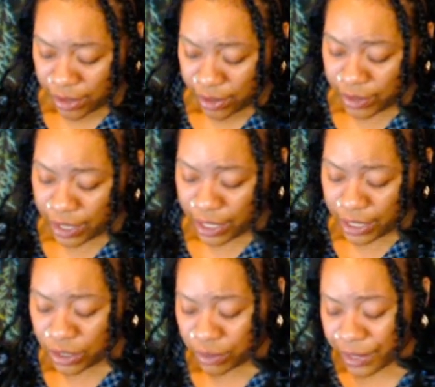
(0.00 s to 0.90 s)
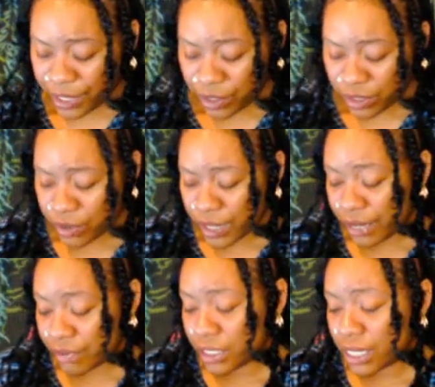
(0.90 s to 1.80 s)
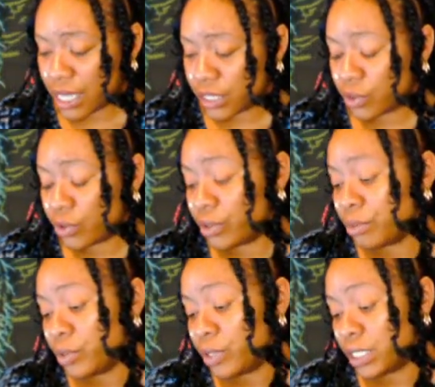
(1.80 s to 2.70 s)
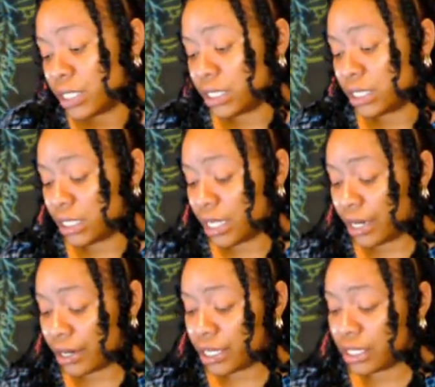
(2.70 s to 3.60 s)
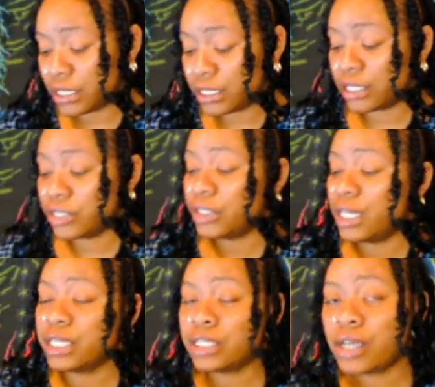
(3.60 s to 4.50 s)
Okay, so we also have the last quarter moon in Sagittarius as your last